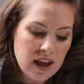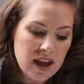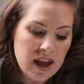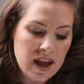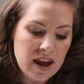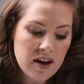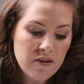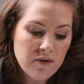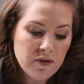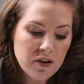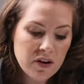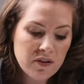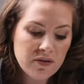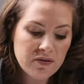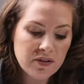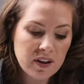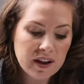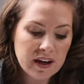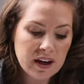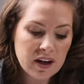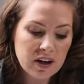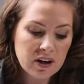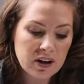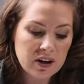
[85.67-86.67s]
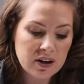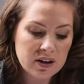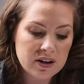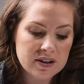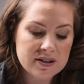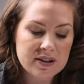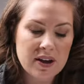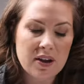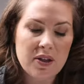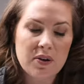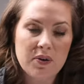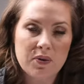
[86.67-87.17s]
If your flooding
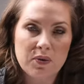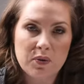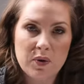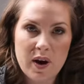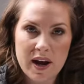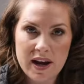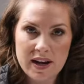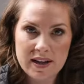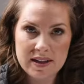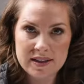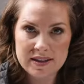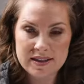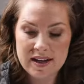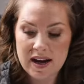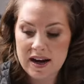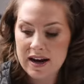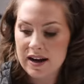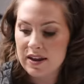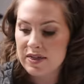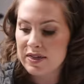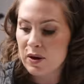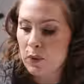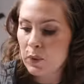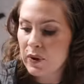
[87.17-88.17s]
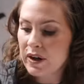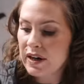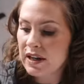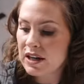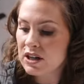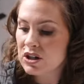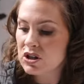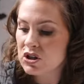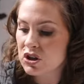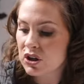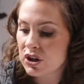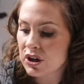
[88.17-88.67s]
occurs on the right side, then we need
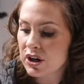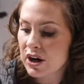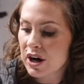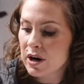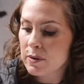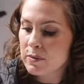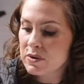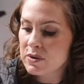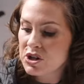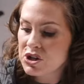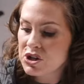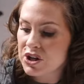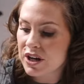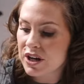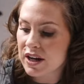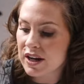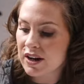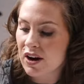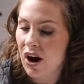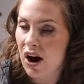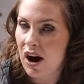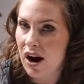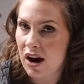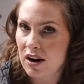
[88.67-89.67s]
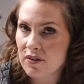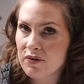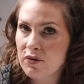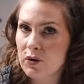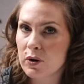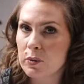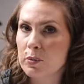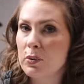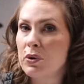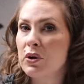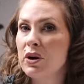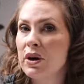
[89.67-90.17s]
to turn our machine off or
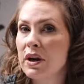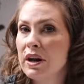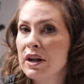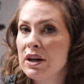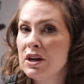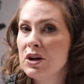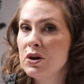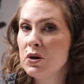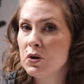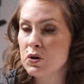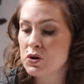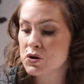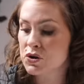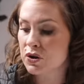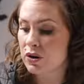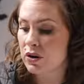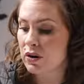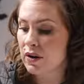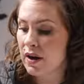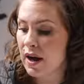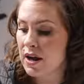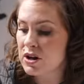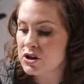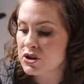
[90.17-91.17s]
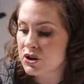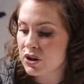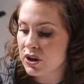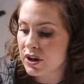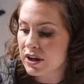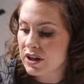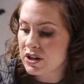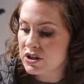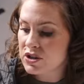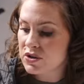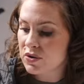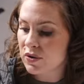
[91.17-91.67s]
put it in neutral and turn
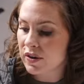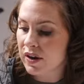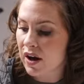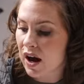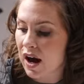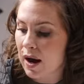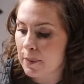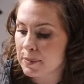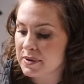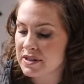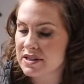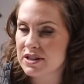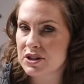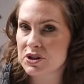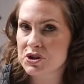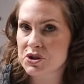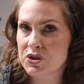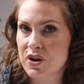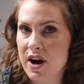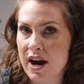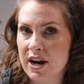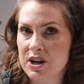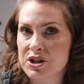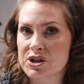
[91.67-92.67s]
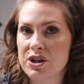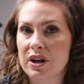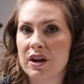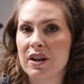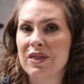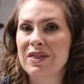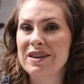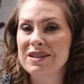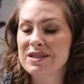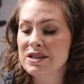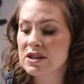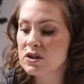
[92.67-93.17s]
it to the opposite direction.
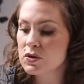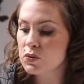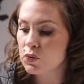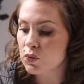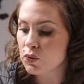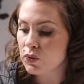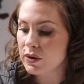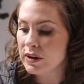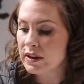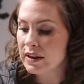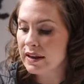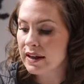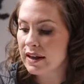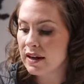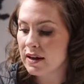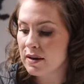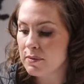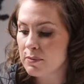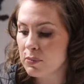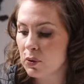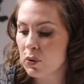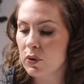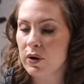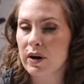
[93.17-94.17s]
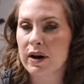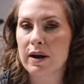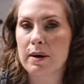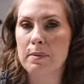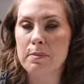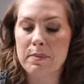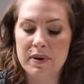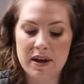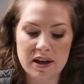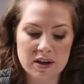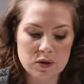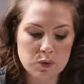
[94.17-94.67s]
This is really important
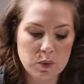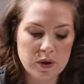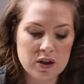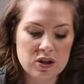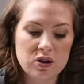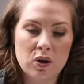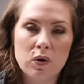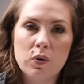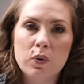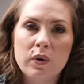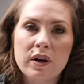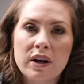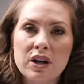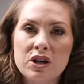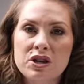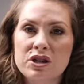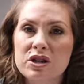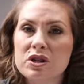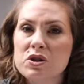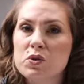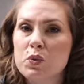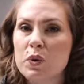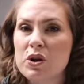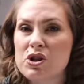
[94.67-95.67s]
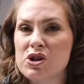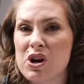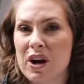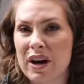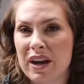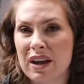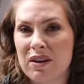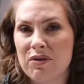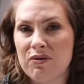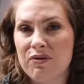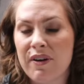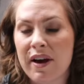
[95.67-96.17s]
because we don't want to just switch our
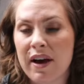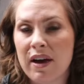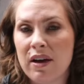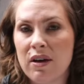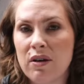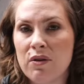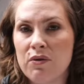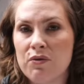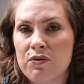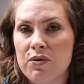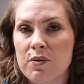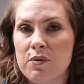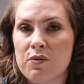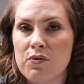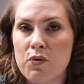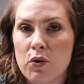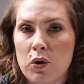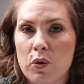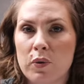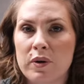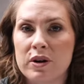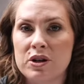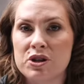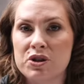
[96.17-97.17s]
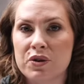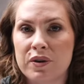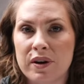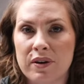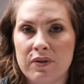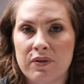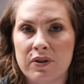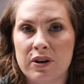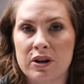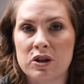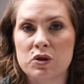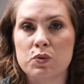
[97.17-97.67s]
E-file from forward to
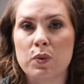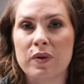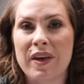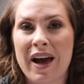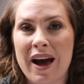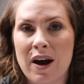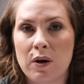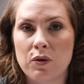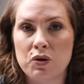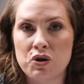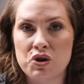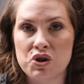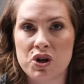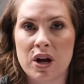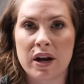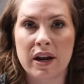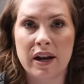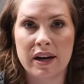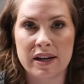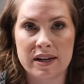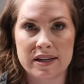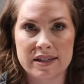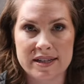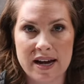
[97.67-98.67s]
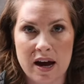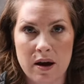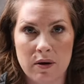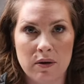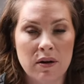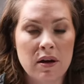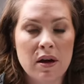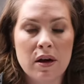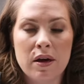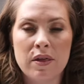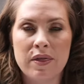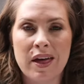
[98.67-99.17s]
reverse without shutting it down.
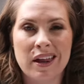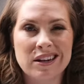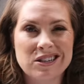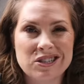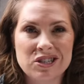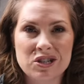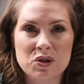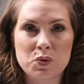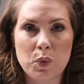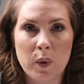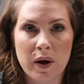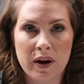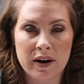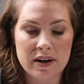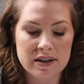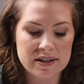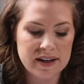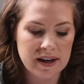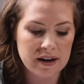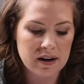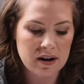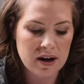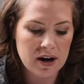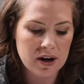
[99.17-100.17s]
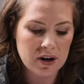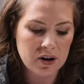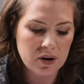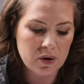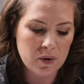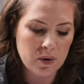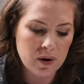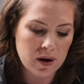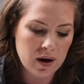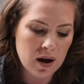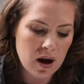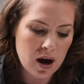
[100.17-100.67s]
That's just wear and tear on
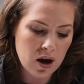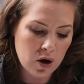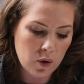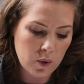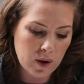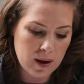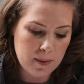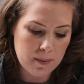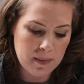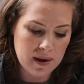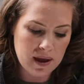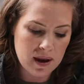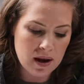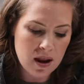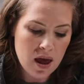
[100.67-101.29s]
your equipment.